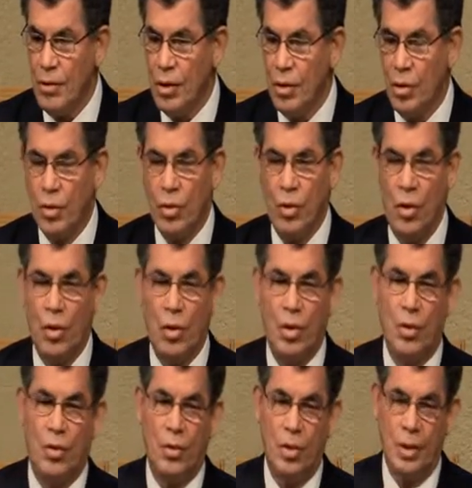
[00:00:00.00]
The
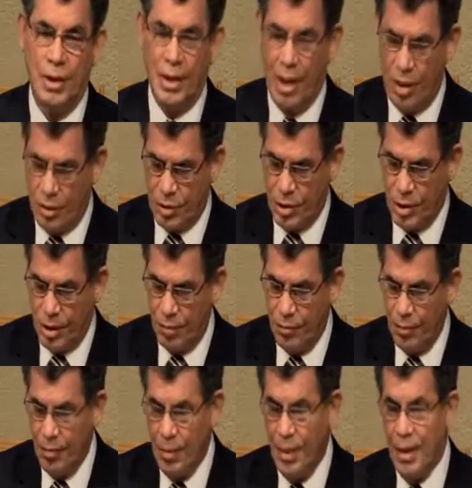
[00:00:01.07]
goal or the outcome.
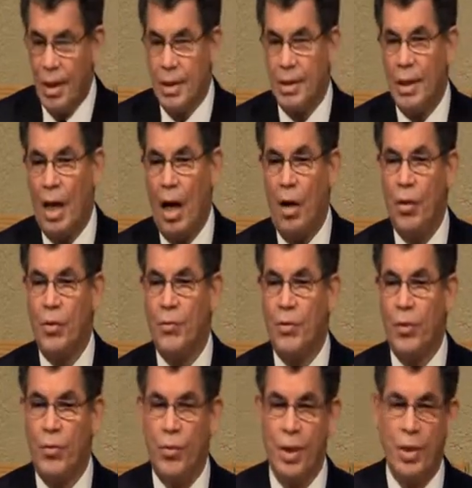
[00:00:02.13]
Now if
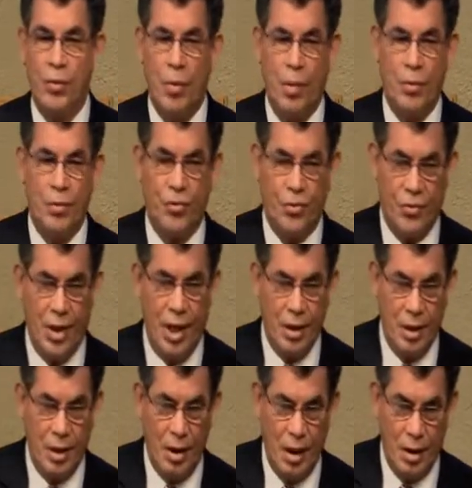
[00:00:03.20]
you read Romans ten
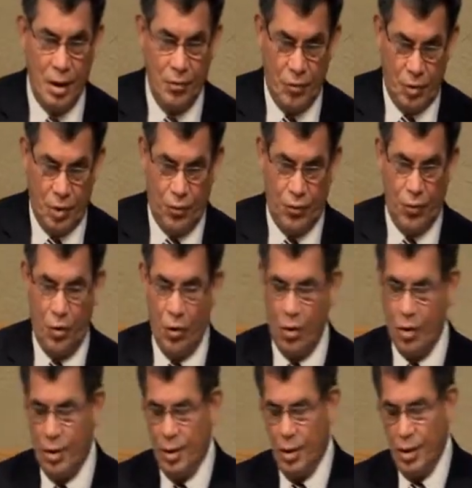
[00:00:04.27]
again in verse
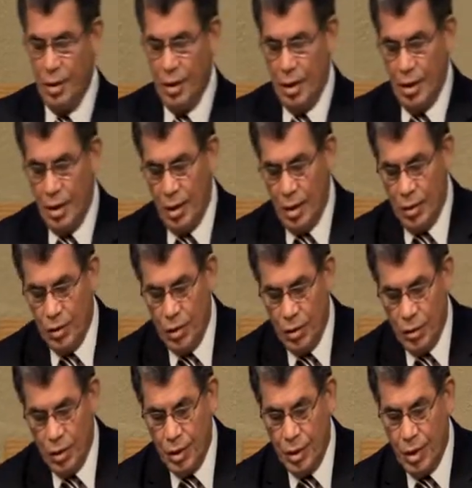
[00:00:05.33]
four,
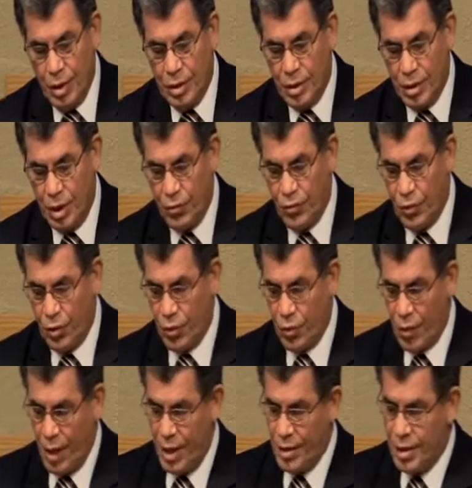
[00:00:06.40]
it says, for
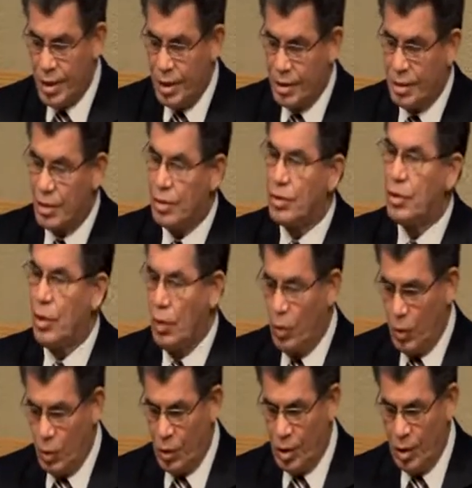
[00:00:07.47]
Christ is the
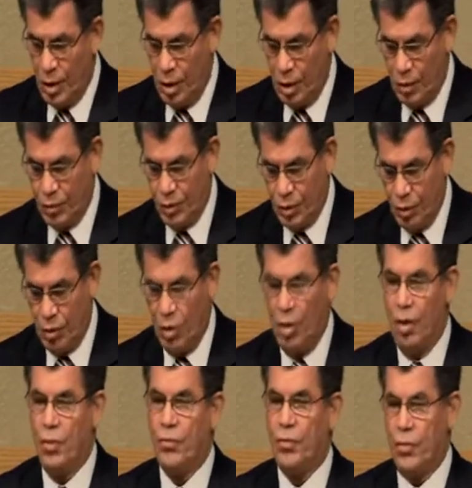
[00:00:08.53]
goal of the
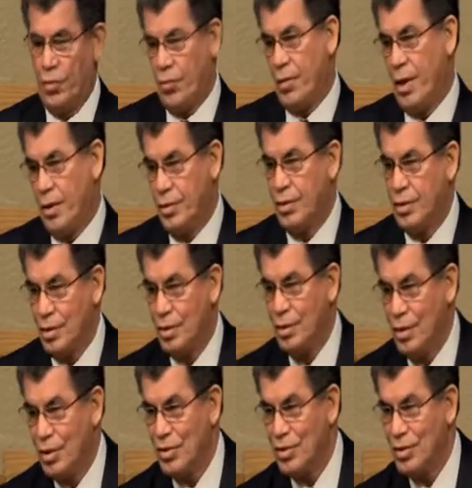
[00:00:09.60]
law for
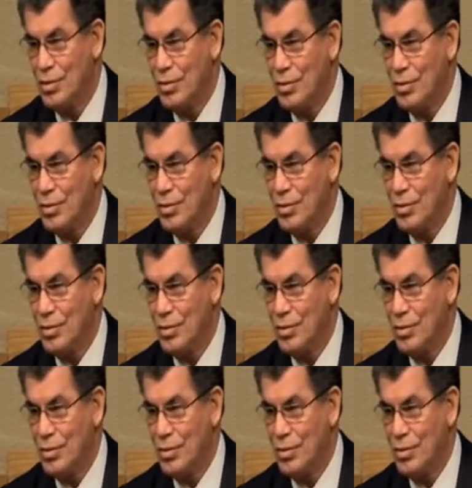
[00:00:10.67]
righteousness.